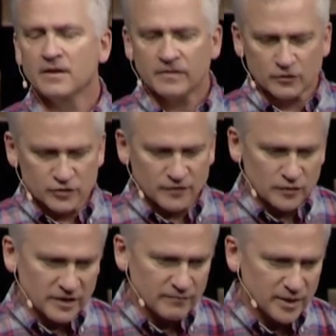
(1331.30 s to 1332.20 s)
Those of you
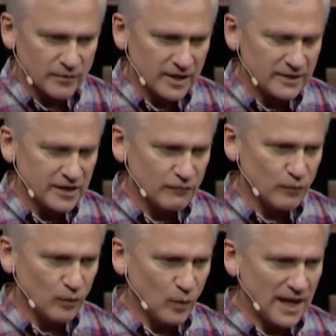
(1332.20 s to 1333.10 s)
that have been around here
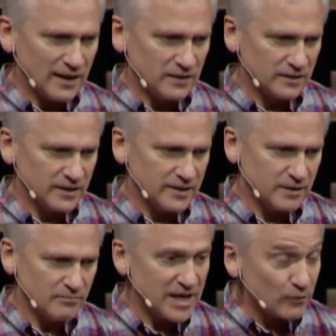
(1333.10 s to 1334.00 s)
for a while
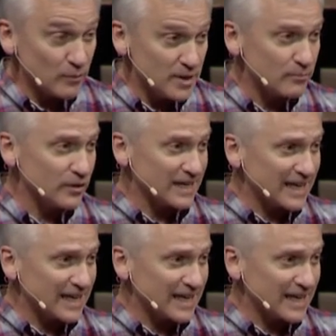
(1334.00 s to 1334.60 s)
uh, may remember an